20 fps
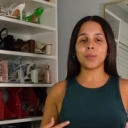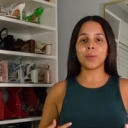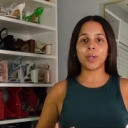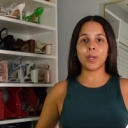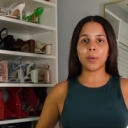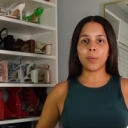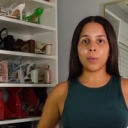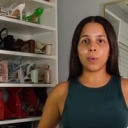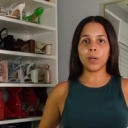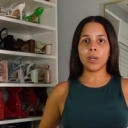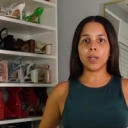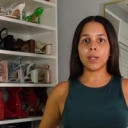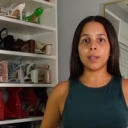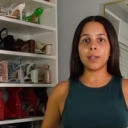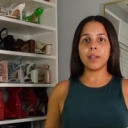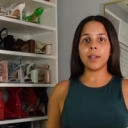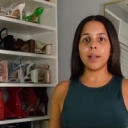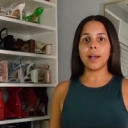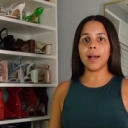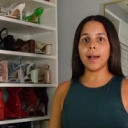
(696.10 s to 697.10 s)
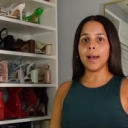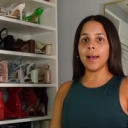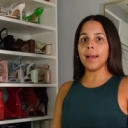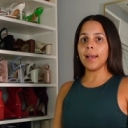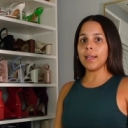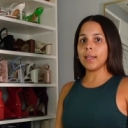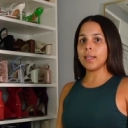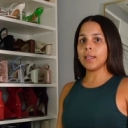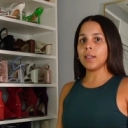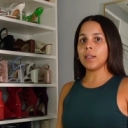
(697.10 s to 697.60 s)
21.
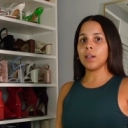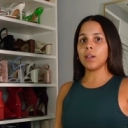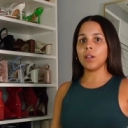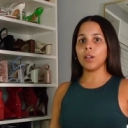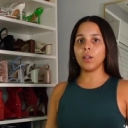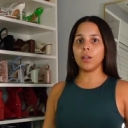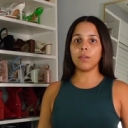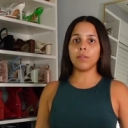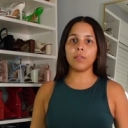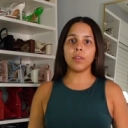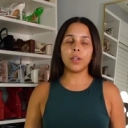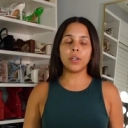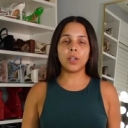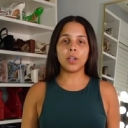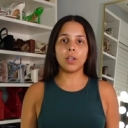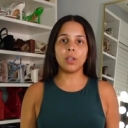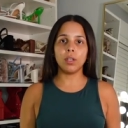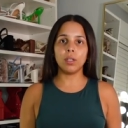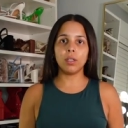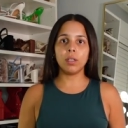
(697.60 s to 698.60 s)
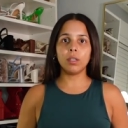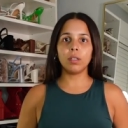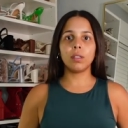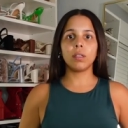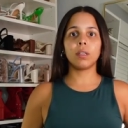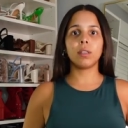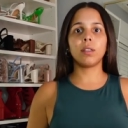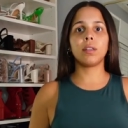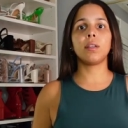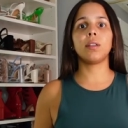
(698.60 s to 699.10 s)
I love the color.
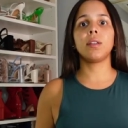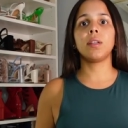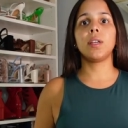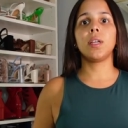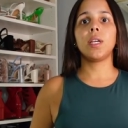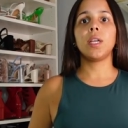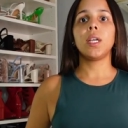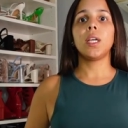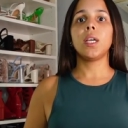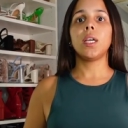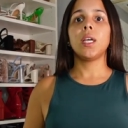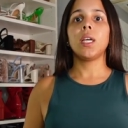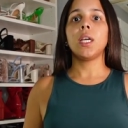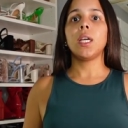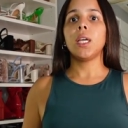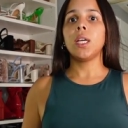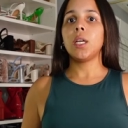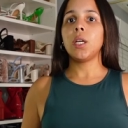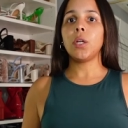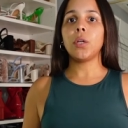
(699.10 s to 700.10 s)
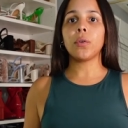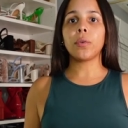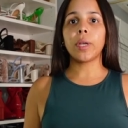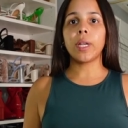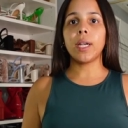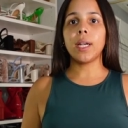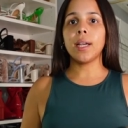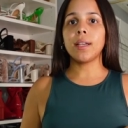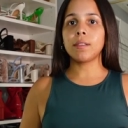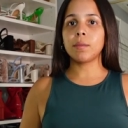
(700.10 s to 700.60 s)

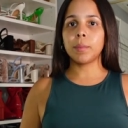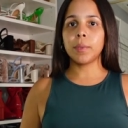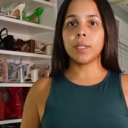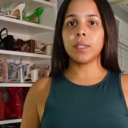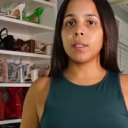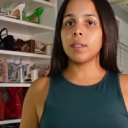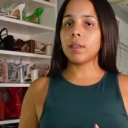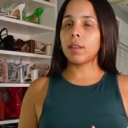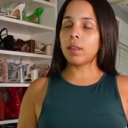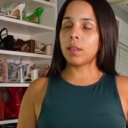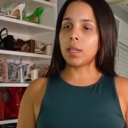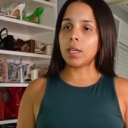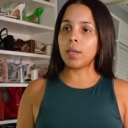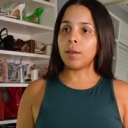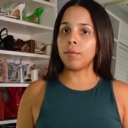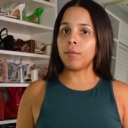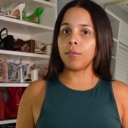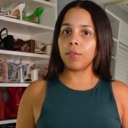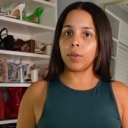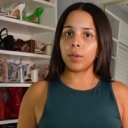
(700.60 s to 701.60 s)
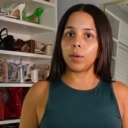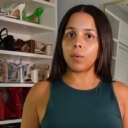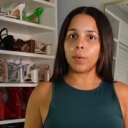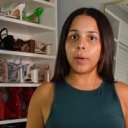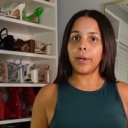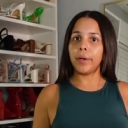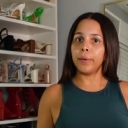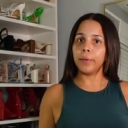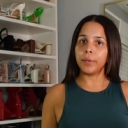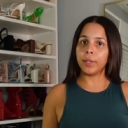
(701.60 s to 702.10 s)
Green has been the theme for a
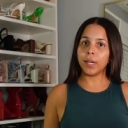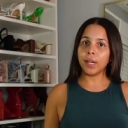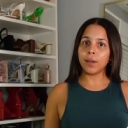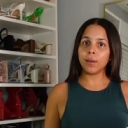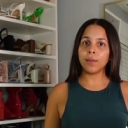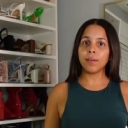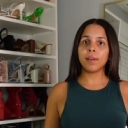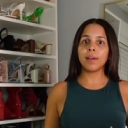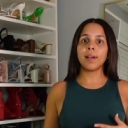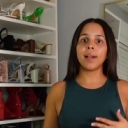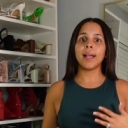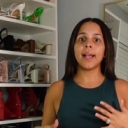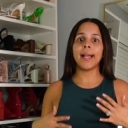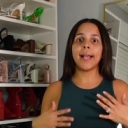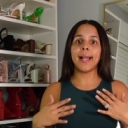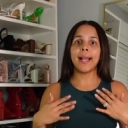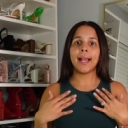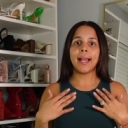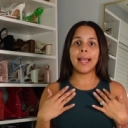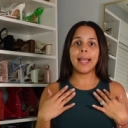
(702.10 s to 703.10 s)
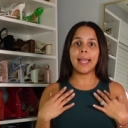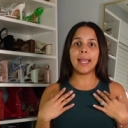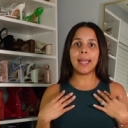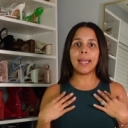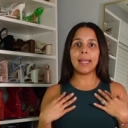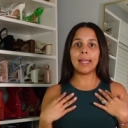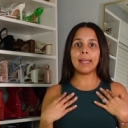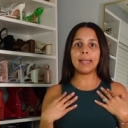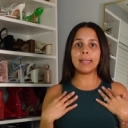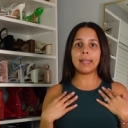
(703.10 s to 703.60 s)
while now.
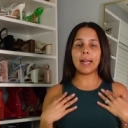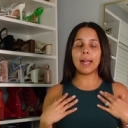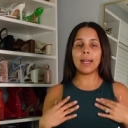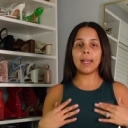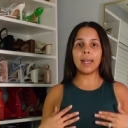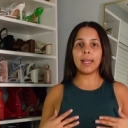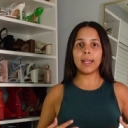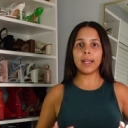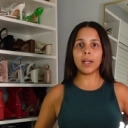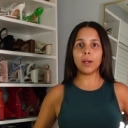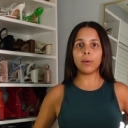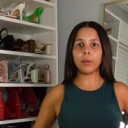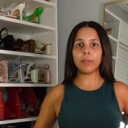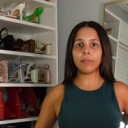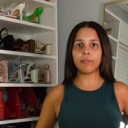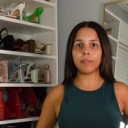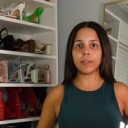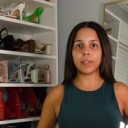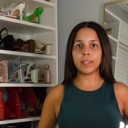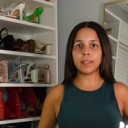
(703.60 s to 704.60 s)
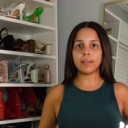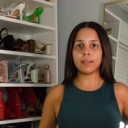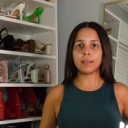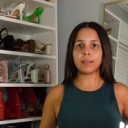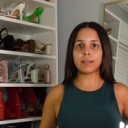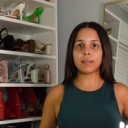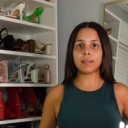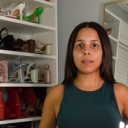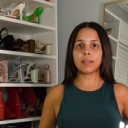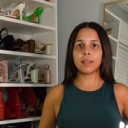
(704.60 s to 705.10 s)
And I like how it
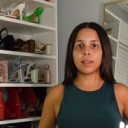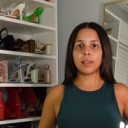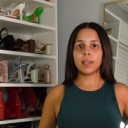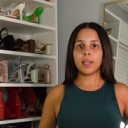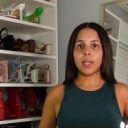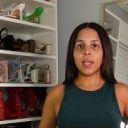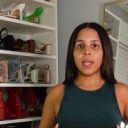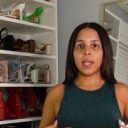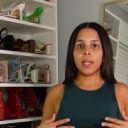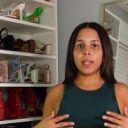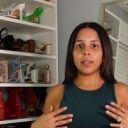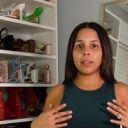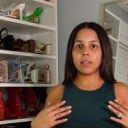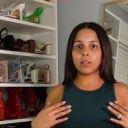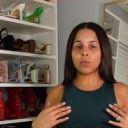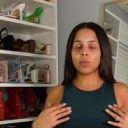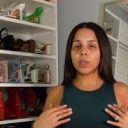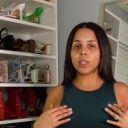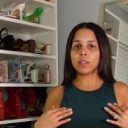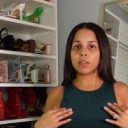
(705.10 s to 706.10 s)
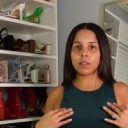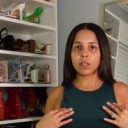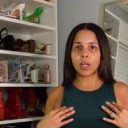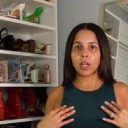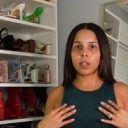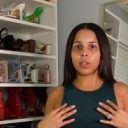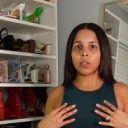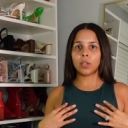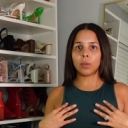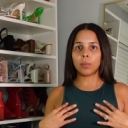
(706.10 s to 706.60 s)
fits. This one is
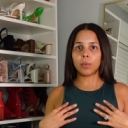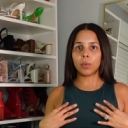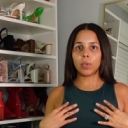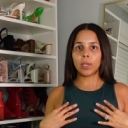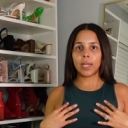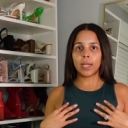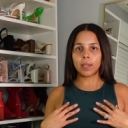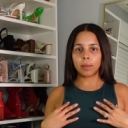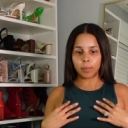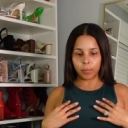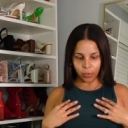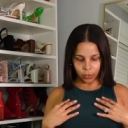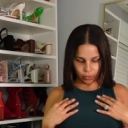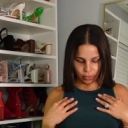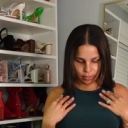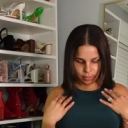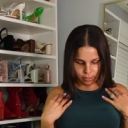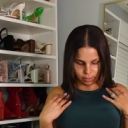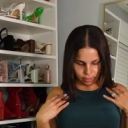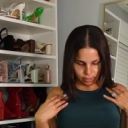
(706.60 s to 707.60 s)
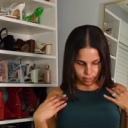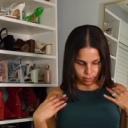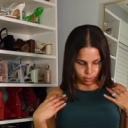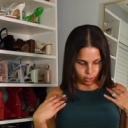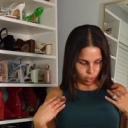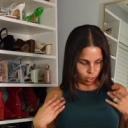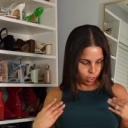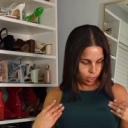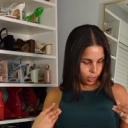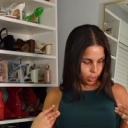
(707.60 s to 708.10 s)
not double lined, but since it's
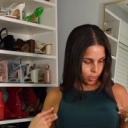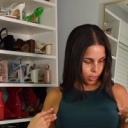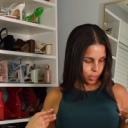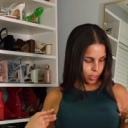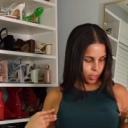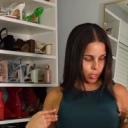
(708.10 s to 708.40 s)
dark,